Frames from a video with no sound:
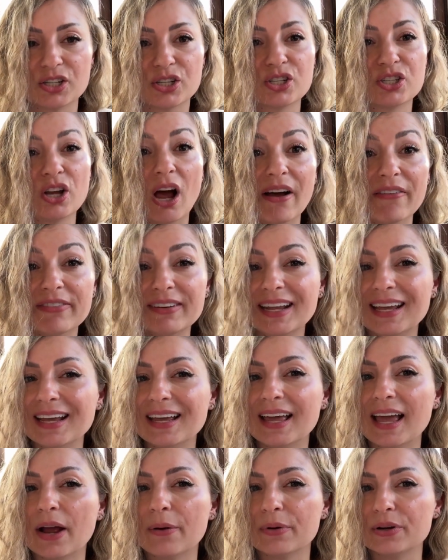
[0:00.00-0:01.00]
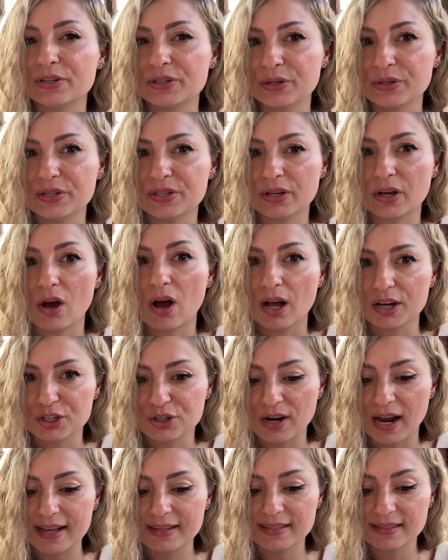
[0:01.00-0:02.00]
soften it and reduce the
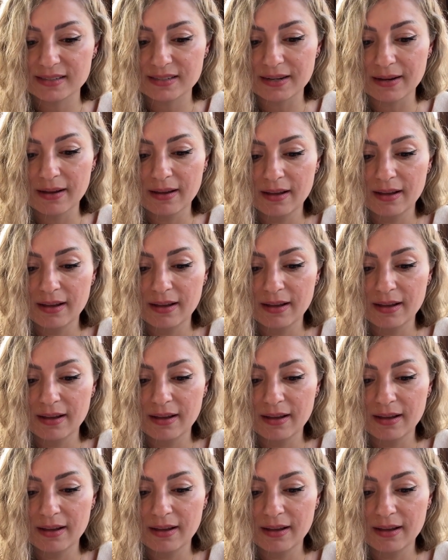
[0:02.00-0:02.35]
contrast.